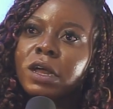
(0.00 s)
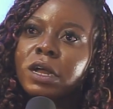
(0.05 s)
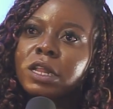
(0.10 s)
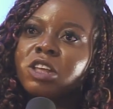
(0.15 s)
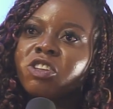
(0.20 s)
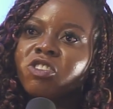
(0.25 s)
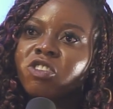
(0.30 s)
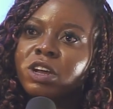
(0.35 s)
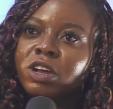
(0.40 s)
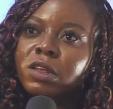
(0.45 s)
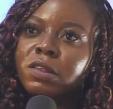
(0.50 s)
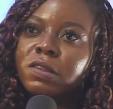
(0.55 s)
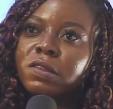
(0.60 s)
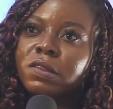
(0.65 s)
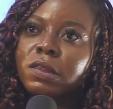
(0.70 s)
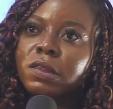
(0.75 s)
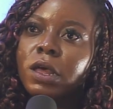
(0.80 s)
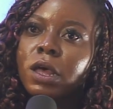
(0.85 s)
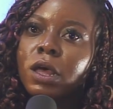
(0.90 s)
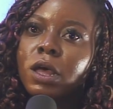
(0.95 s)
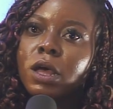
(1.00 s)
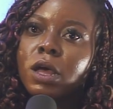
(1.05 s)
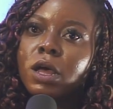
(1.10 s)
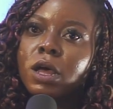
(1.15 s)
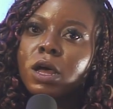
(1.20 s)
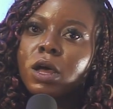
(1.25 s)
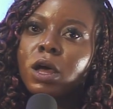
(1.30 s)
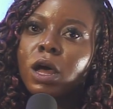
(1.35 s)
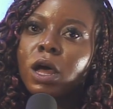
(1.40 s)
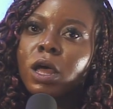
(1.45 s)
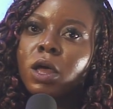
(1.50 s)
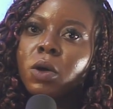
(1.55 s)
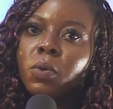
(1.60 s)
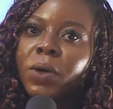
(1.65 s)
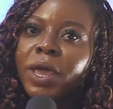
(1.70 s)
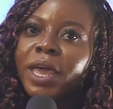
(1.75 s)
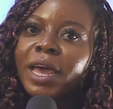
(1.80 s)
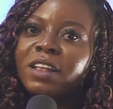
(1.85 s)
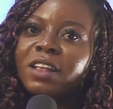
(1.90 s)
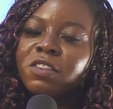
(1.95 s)
stand a chance
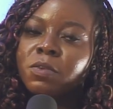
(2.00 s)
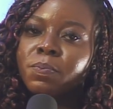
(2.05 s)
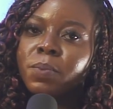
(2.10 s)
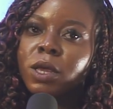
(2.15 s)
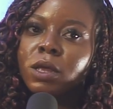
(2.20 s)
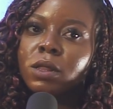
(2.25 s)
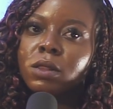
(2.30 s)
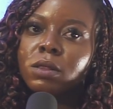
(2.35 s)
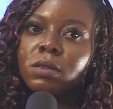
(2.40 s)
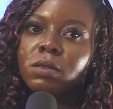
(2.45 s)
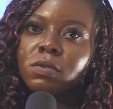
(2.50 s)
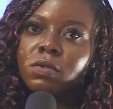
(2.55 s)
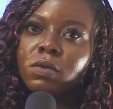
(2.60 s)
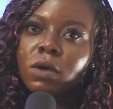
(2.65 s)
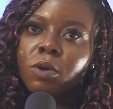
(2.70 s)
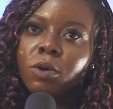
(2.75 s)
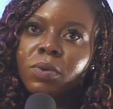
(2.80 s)
away at Spain.